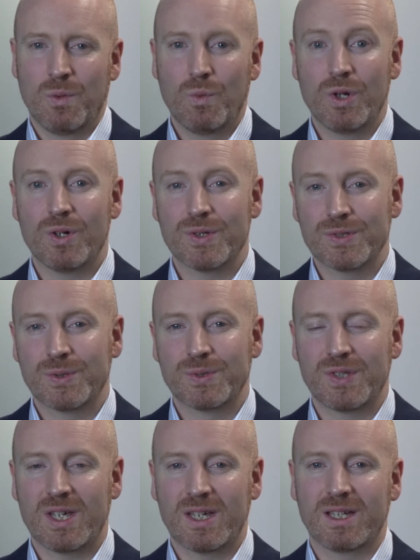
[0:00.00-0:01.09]
We're also
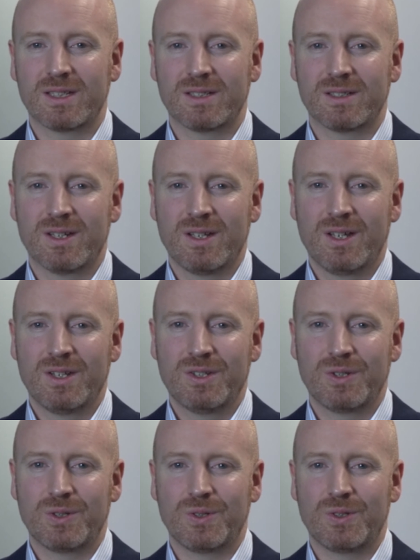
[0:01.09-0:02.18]
seeking
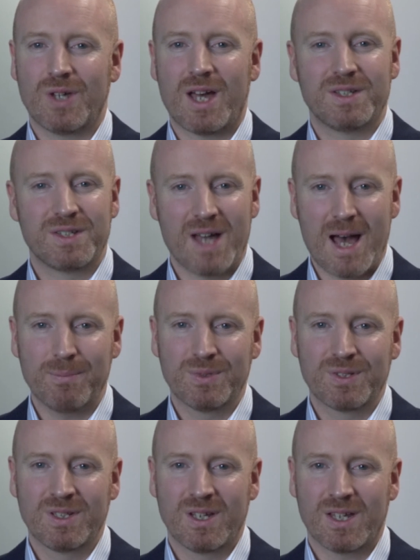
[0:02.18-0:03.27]
to
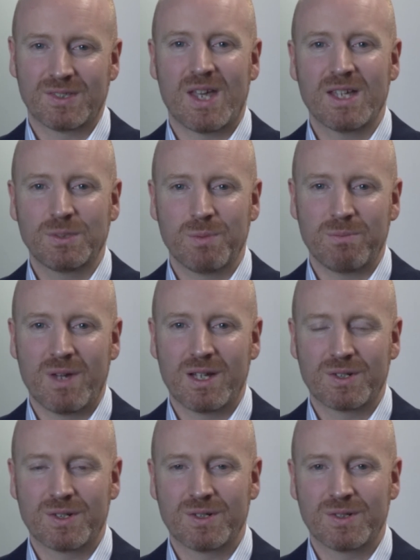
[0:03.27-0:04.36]
adapt assessment
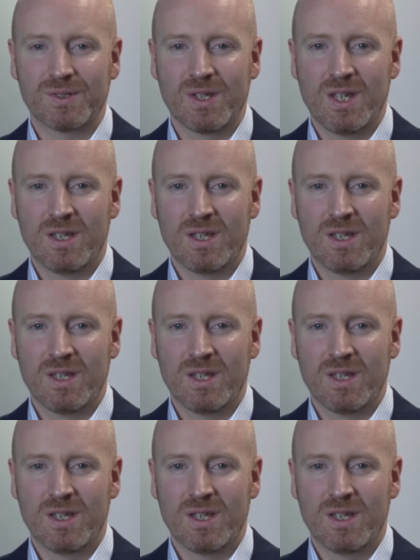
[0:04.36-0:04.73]
measures